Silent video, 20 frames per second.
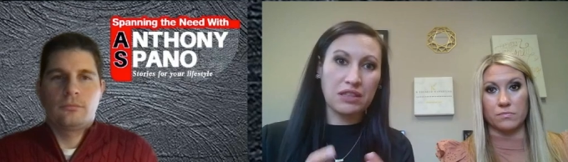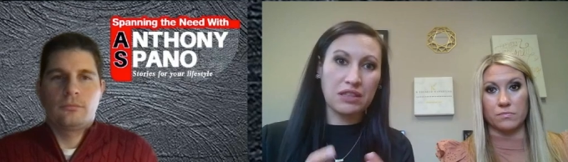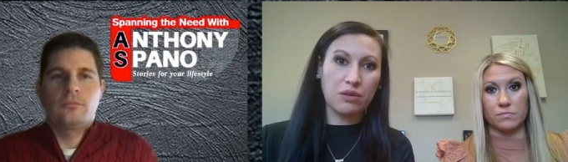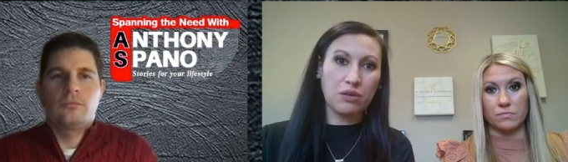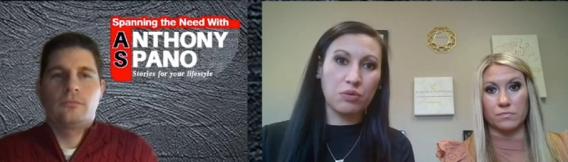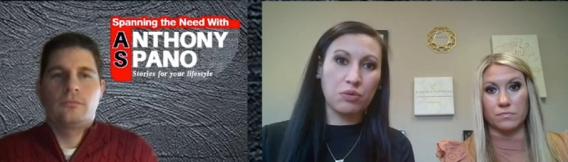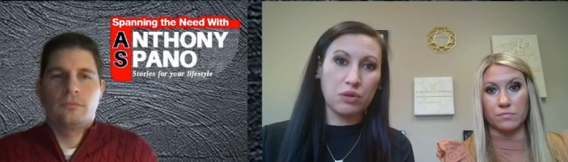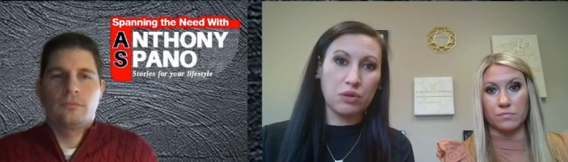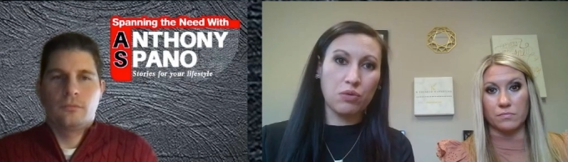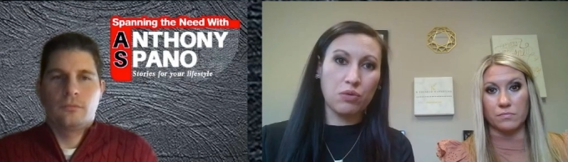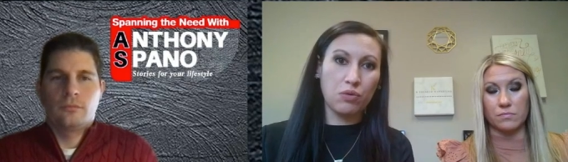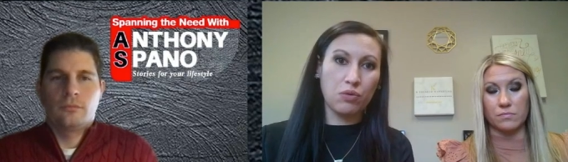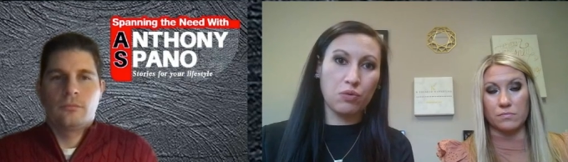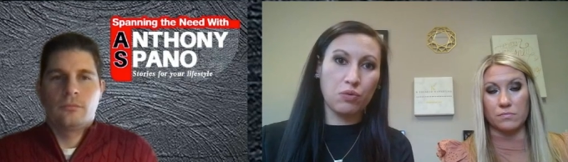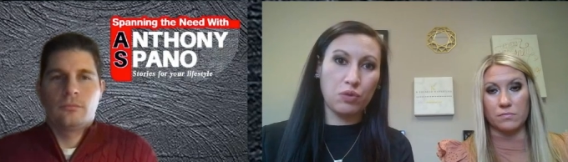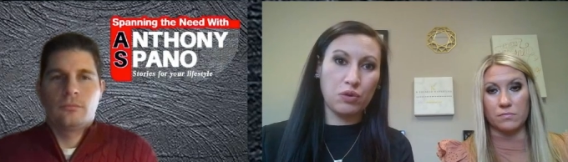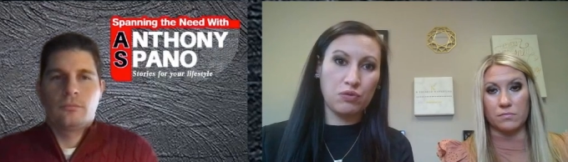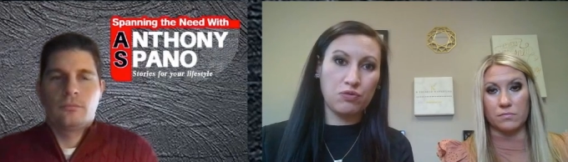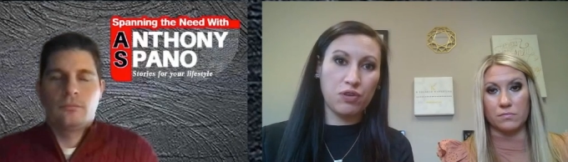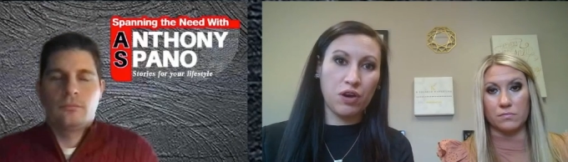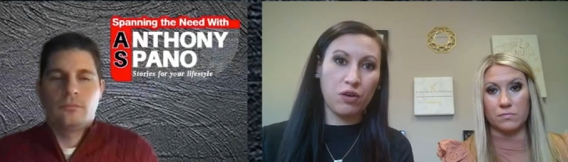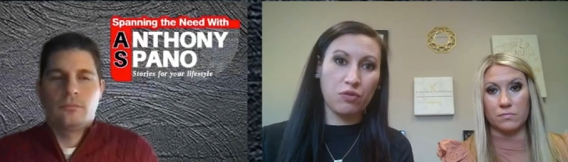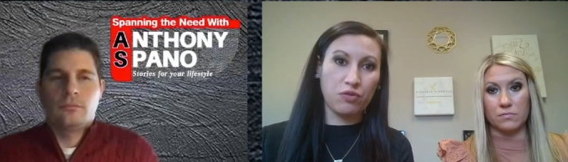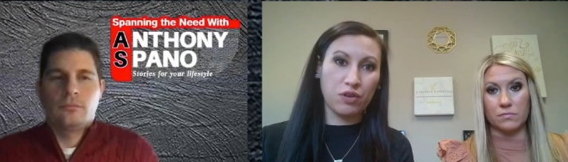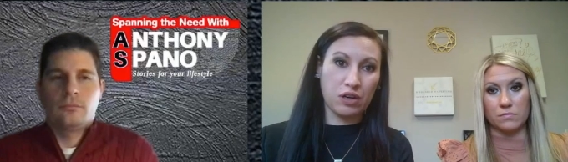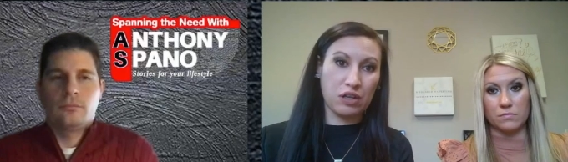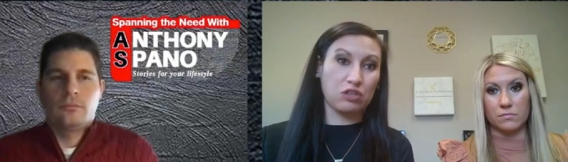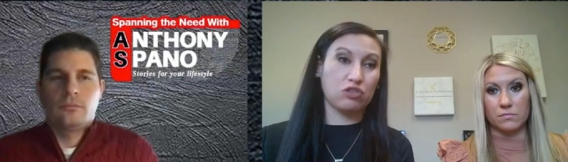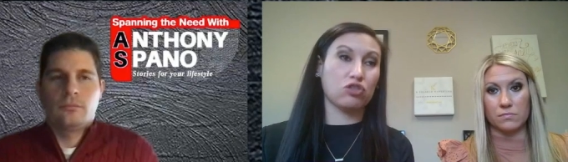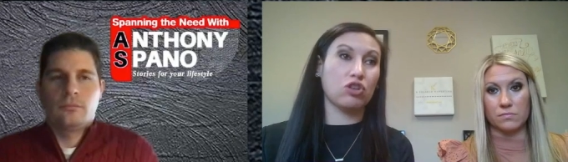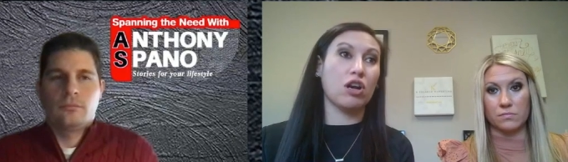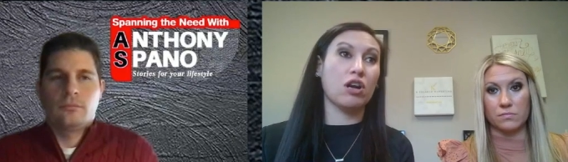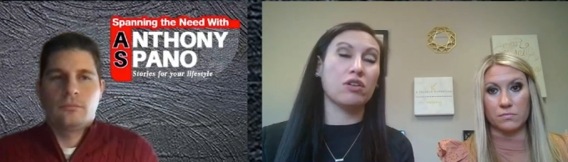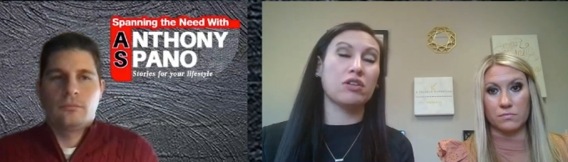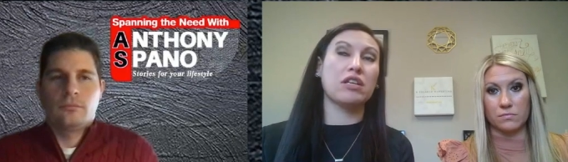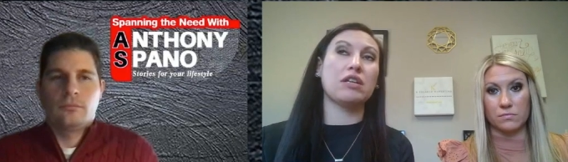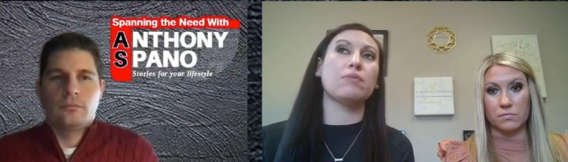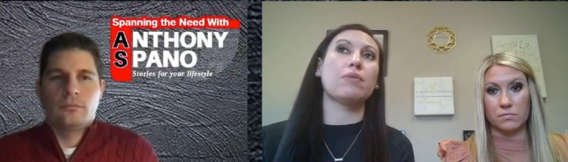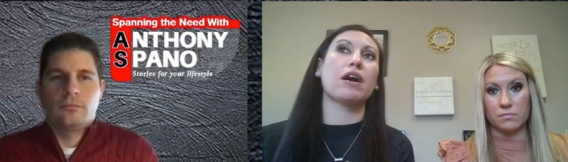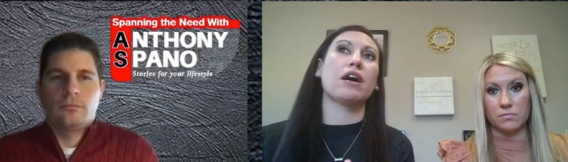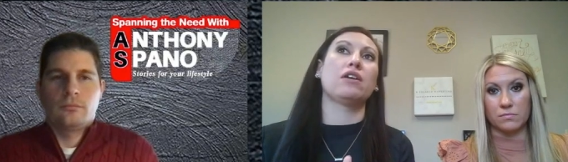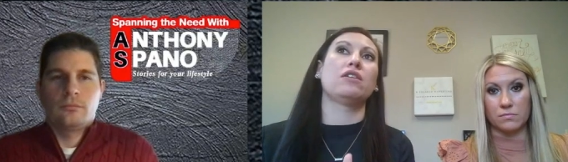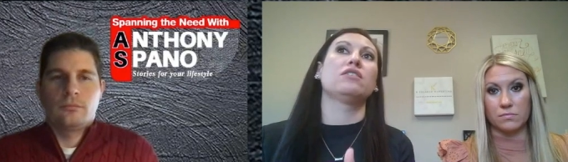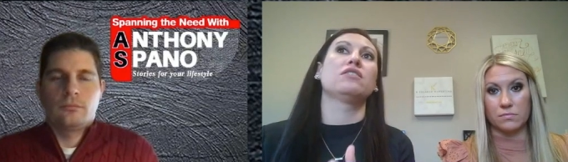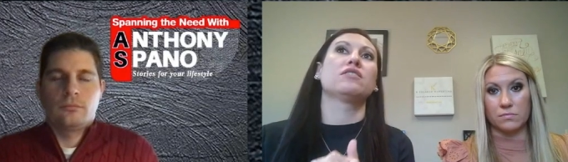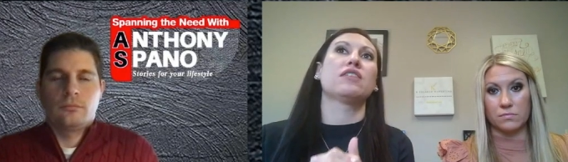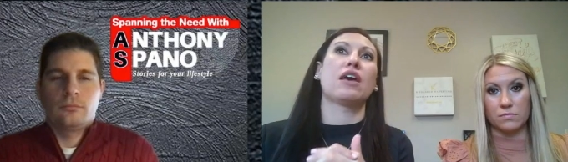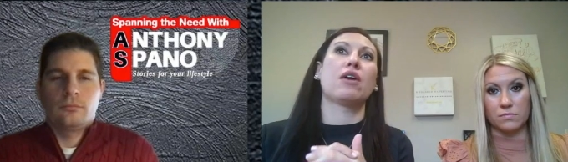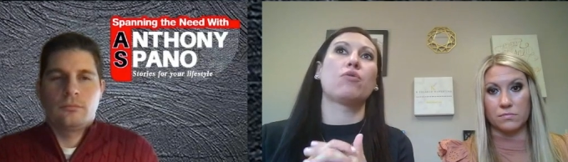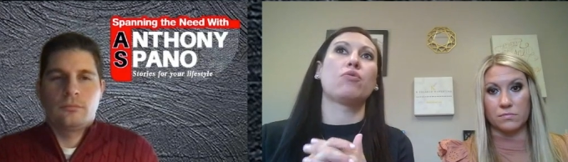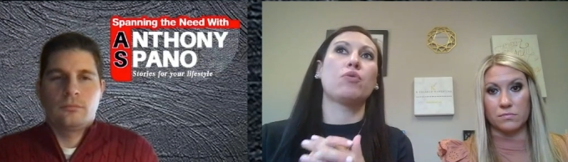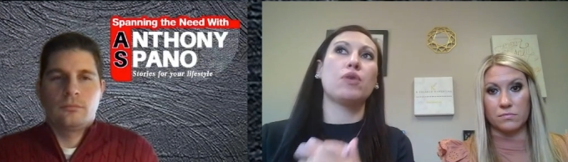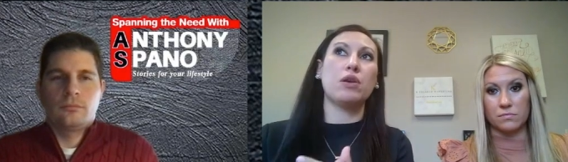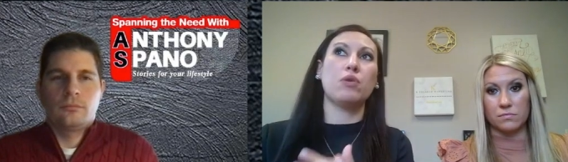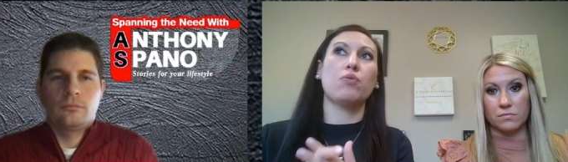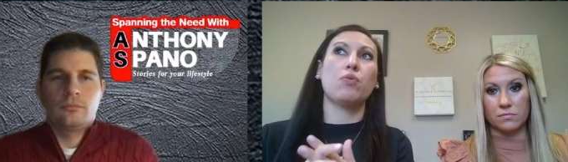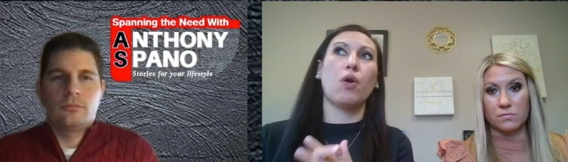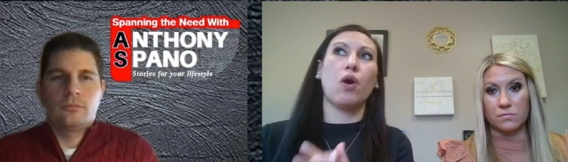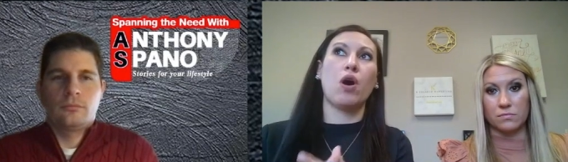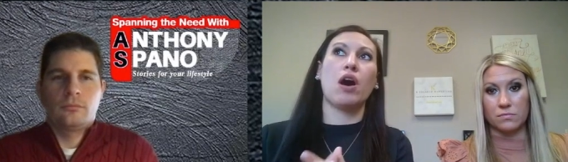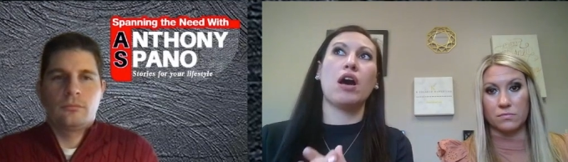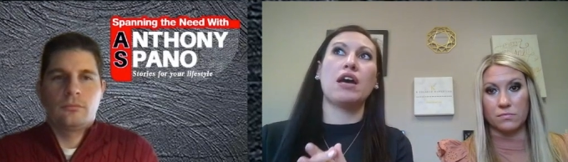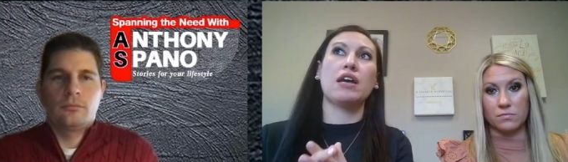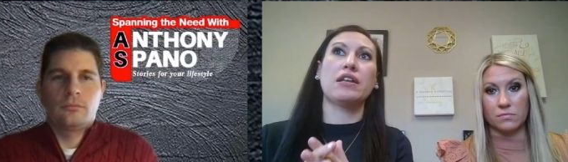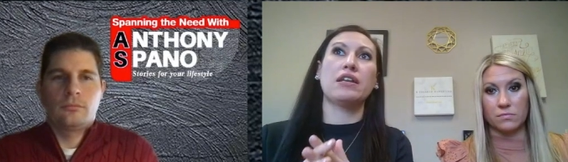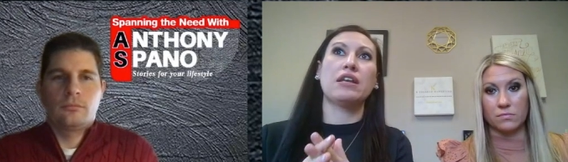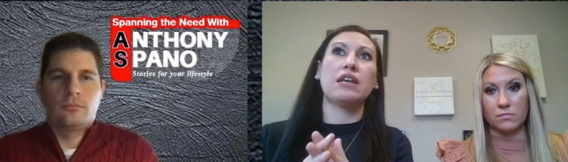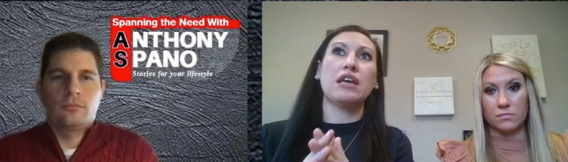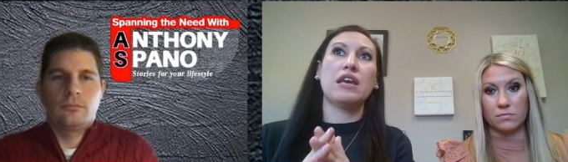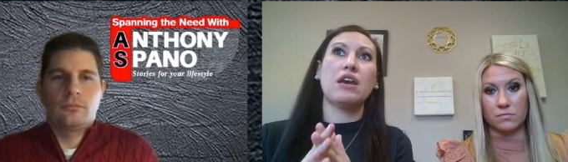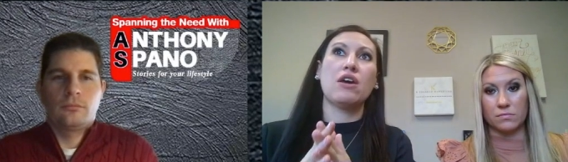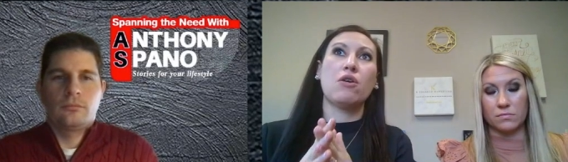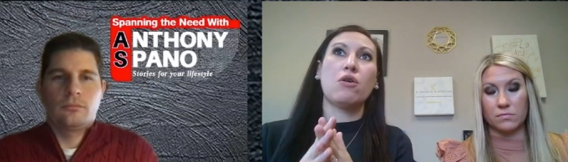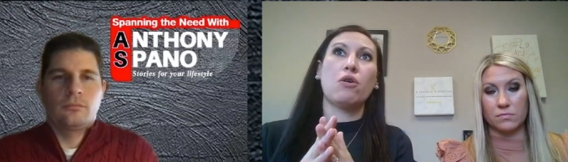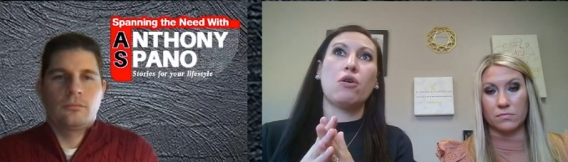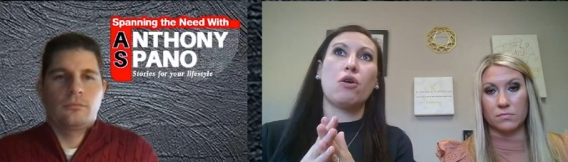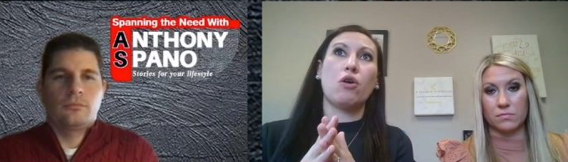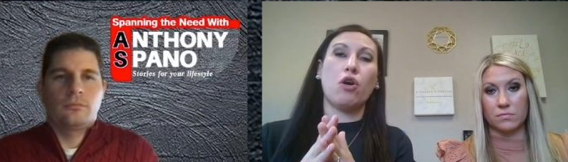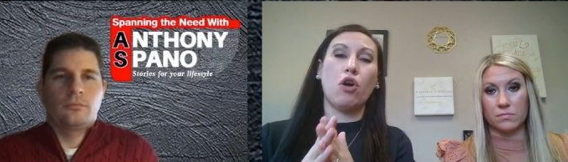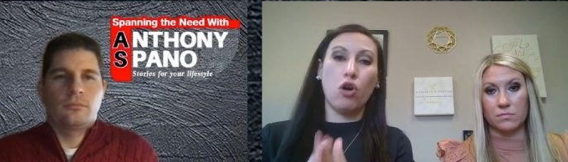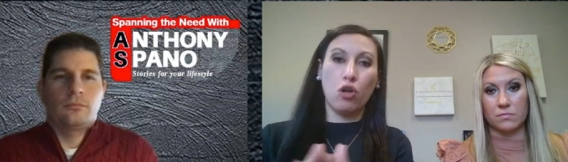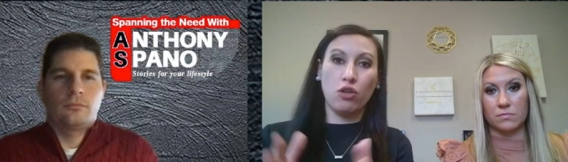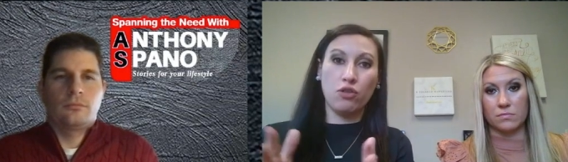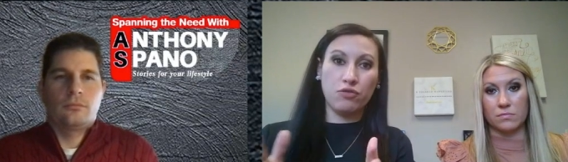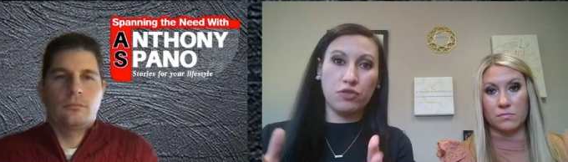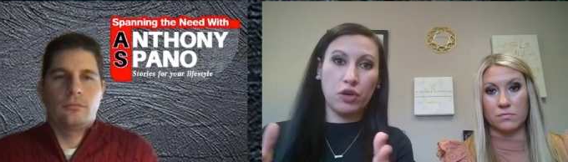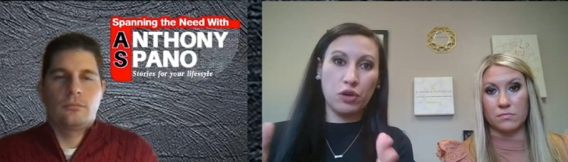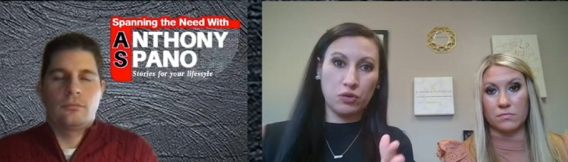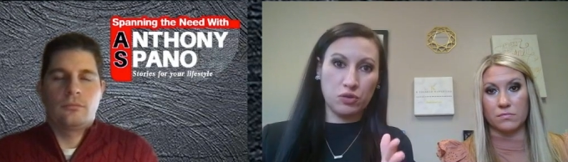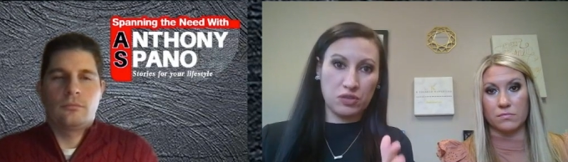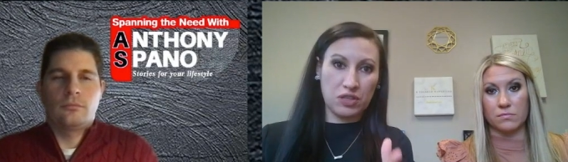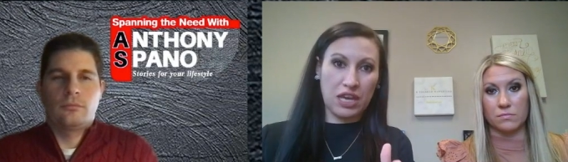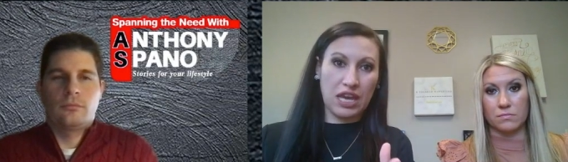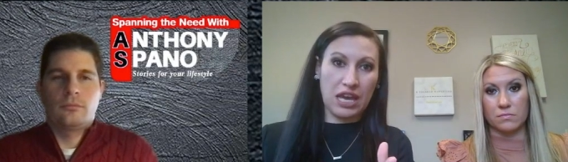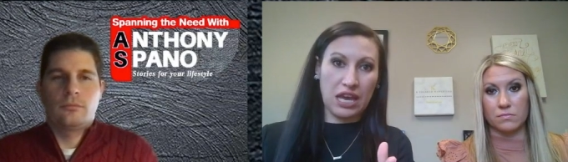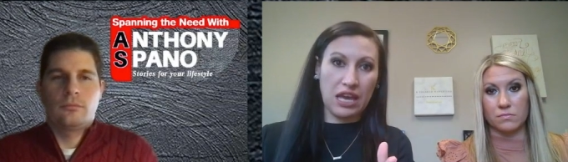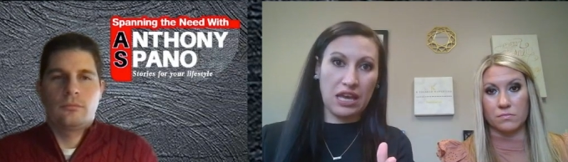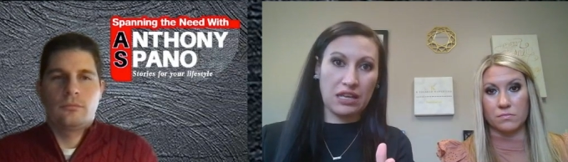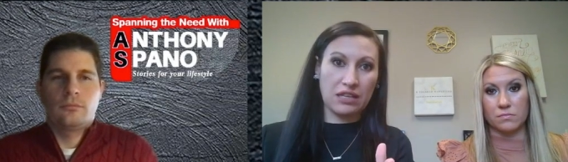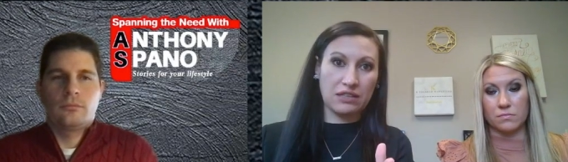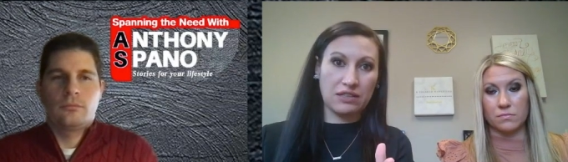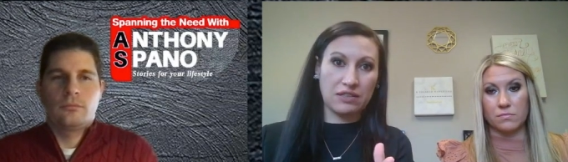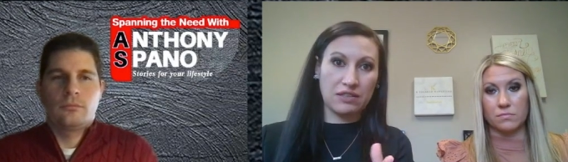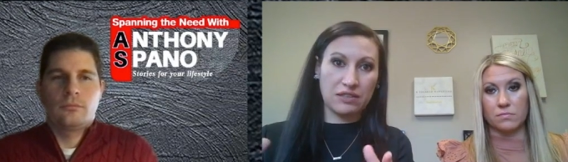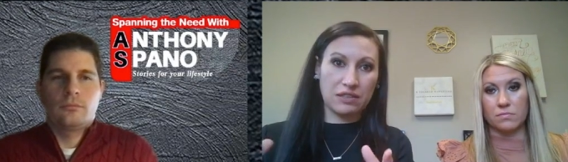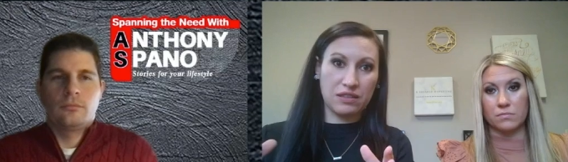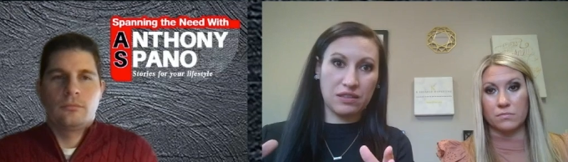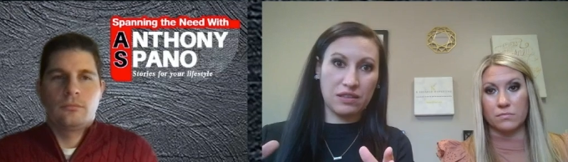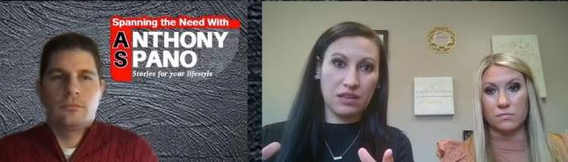Speaker 1: that we felt very strongly about, is that we want all of those kids